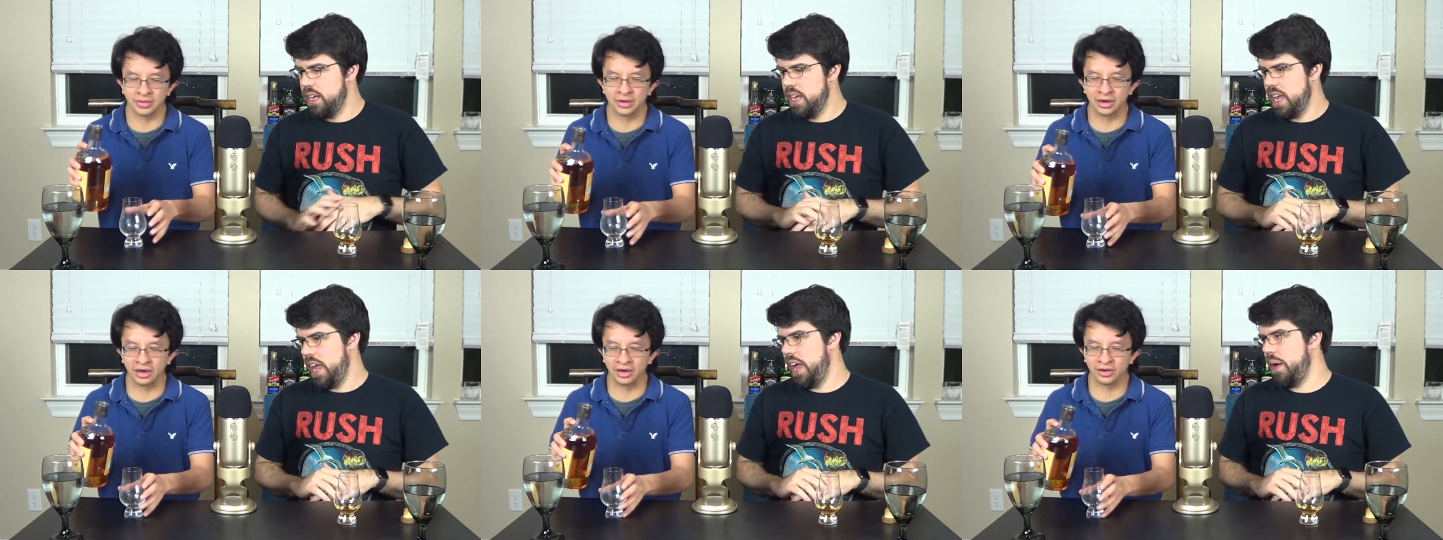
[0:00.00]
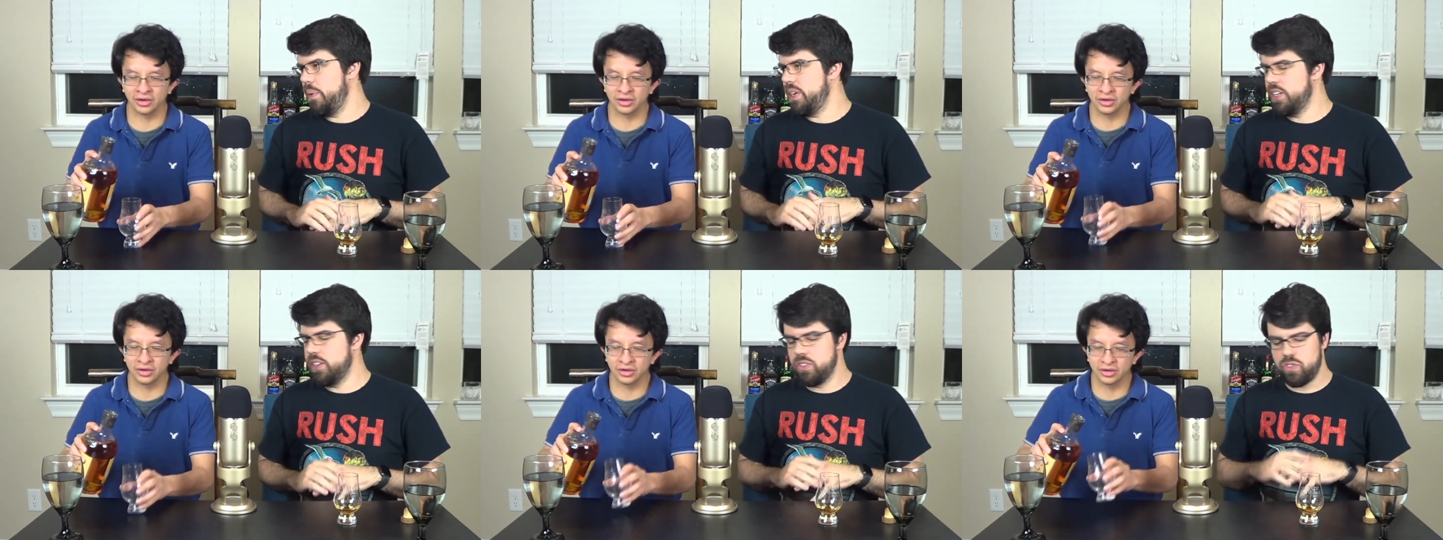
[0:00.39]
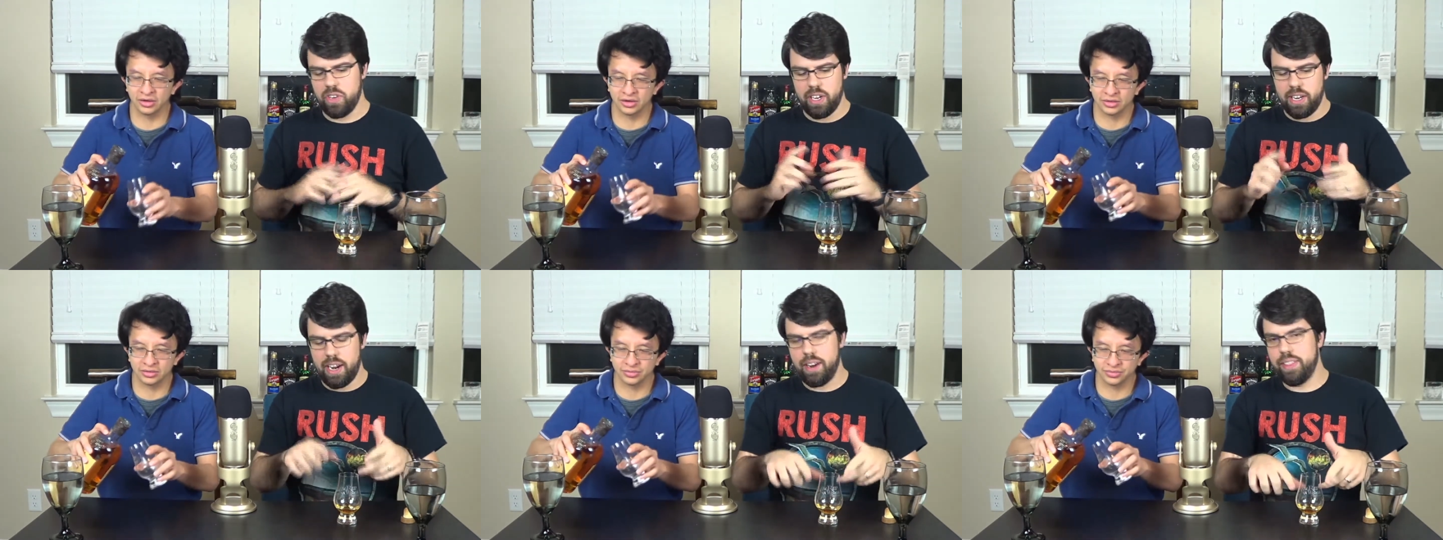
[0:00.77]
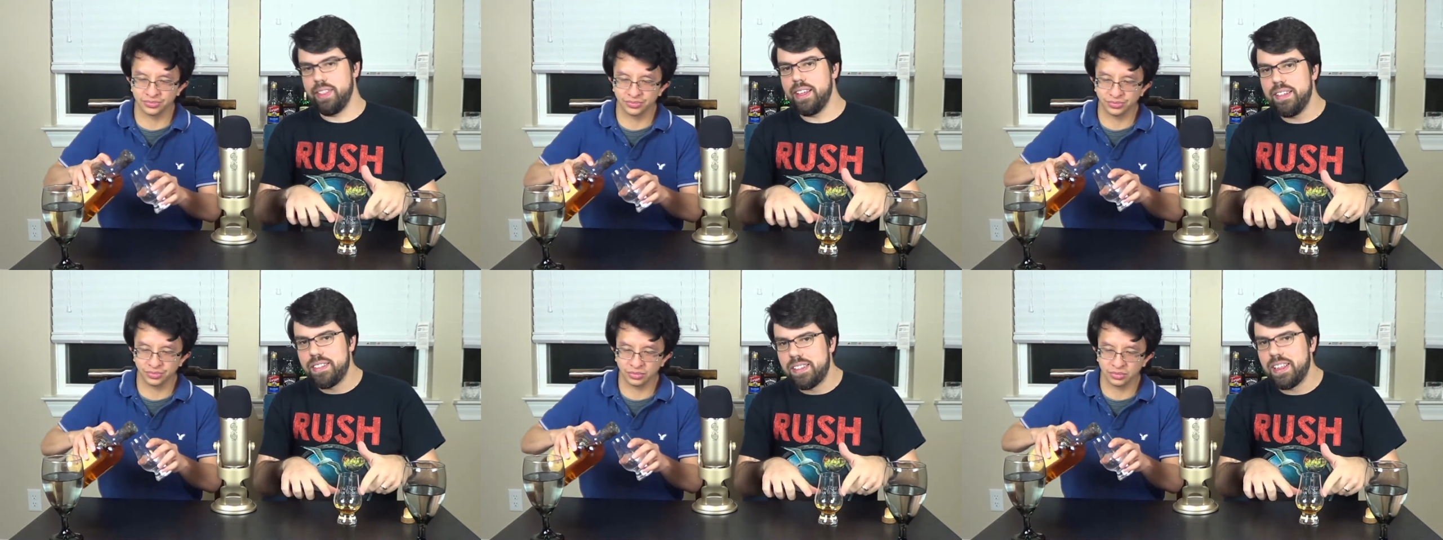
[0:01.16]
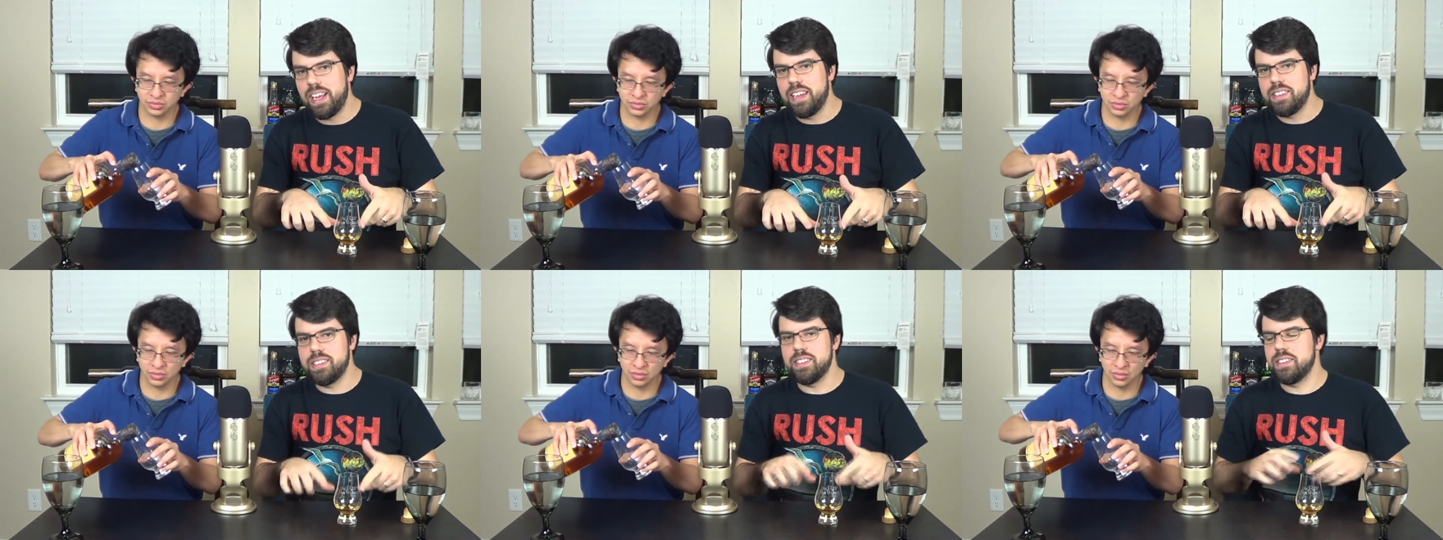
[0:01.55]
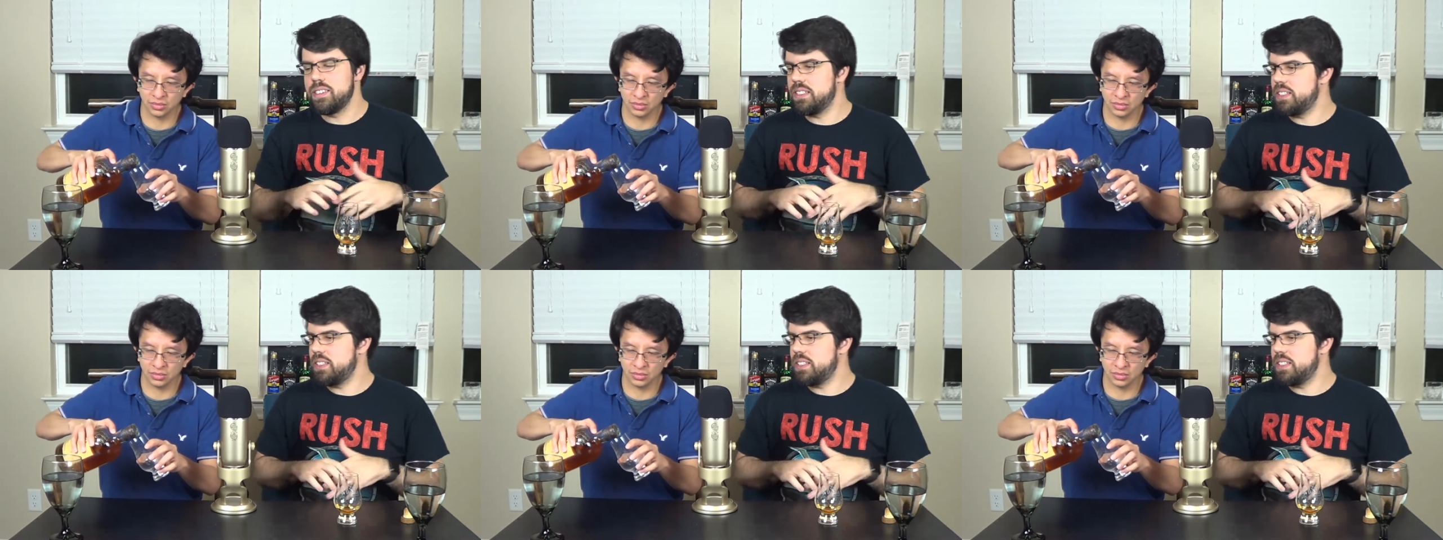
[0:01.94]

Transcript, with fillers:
Speaker 1: Yeah. And we didn't drink it out of these glasses,